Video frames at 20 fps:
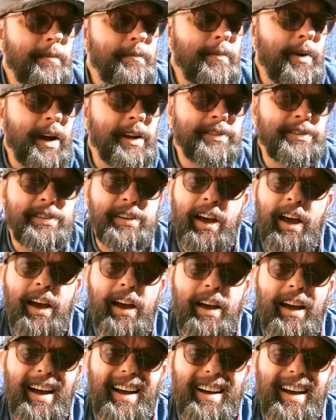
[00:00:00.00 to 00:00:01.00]
but
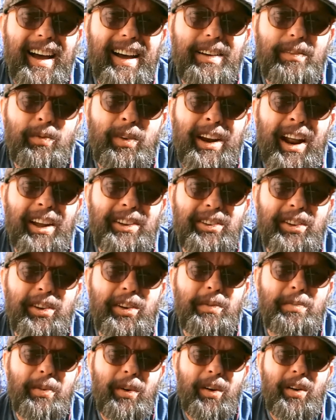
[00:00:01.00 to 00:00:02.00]
when I
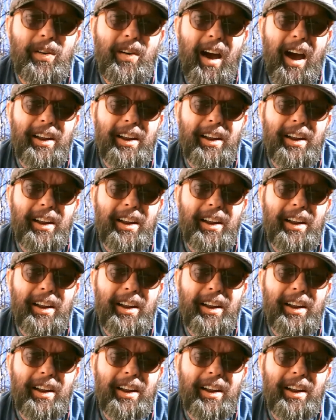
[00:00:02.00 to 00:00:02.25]
do brew,